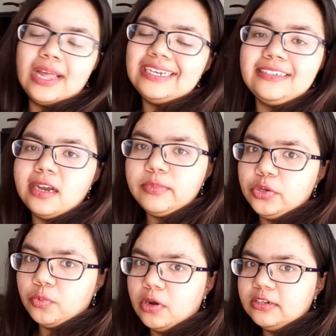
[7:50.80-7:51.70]
or anytime
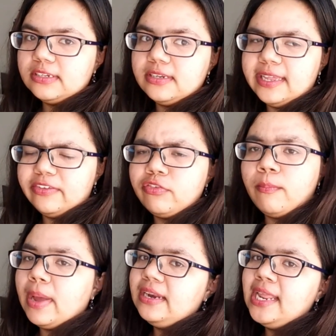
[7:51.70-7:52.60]
you want, like
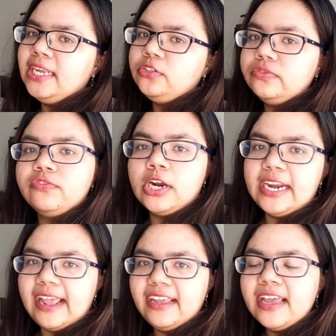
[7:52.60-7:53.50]
from Monday to
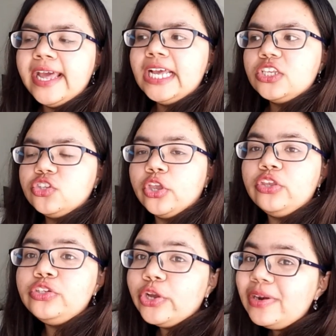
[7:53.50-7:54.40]
Friday. So
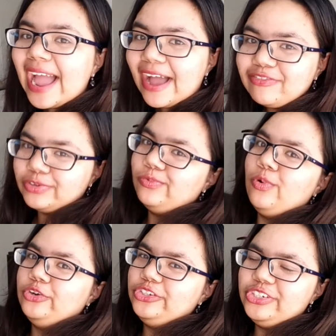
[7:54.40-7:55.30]
you don't have to
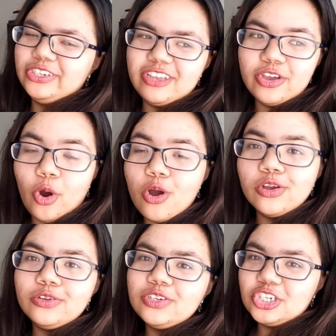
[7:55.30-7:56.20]
wash your
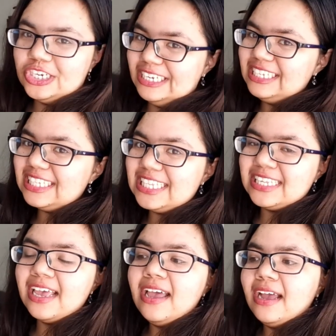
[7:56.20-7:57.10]
own
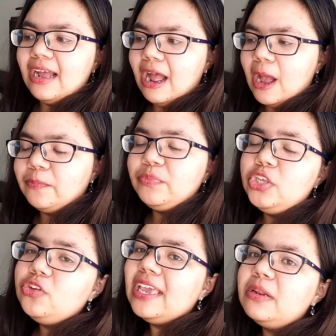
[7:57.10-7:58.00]
sheets.
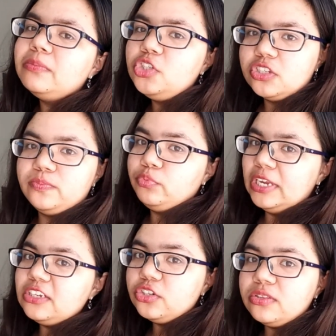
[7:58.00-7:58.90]
You can just
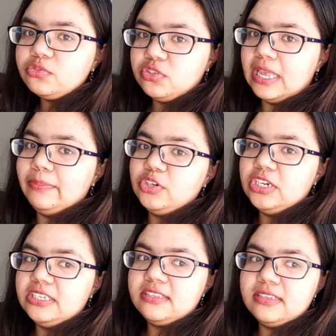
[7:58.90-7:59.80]
bring to the
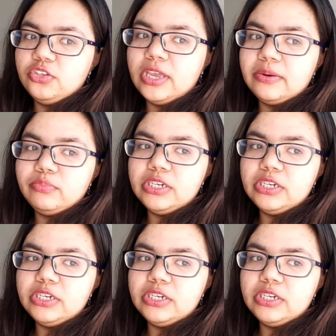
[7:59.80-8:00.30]
receptionist, you can